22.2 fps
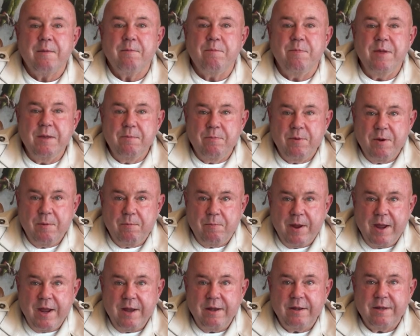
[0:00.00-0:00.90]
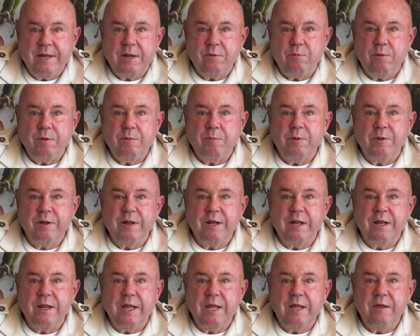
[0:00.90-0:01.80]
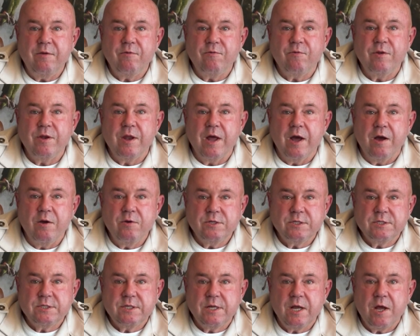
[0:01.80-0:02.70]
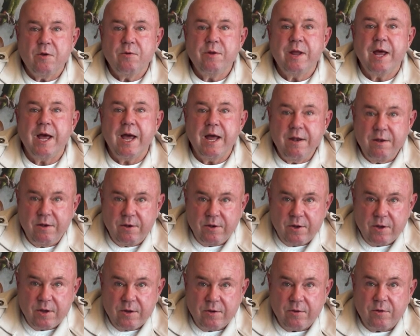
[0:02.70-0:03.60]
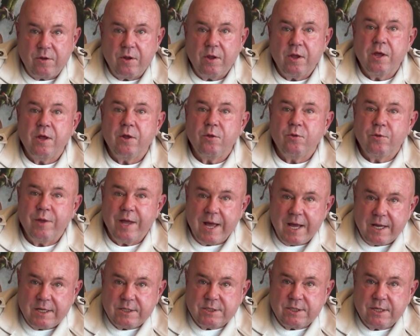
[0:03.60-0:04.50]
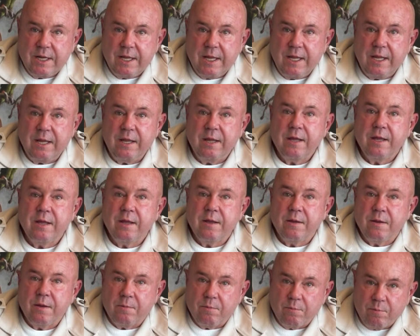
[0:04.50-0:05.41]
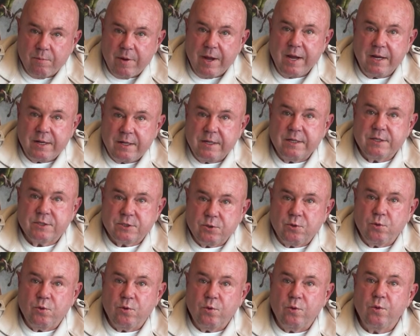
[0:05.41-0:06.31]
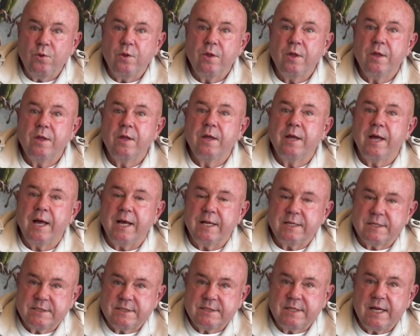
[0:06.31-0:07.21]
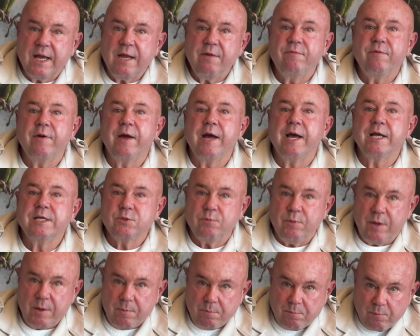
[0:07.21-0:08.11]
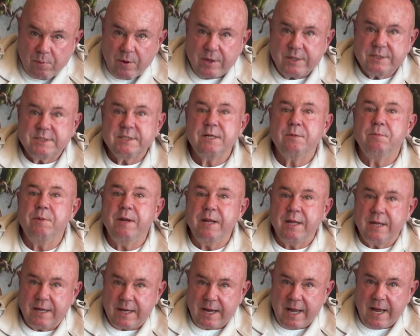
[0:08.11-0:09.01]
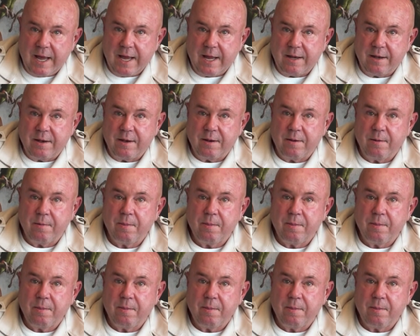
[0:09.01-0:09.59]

Be prepared that we will leave no stone unturned to actually make the school as safe as we possibly can.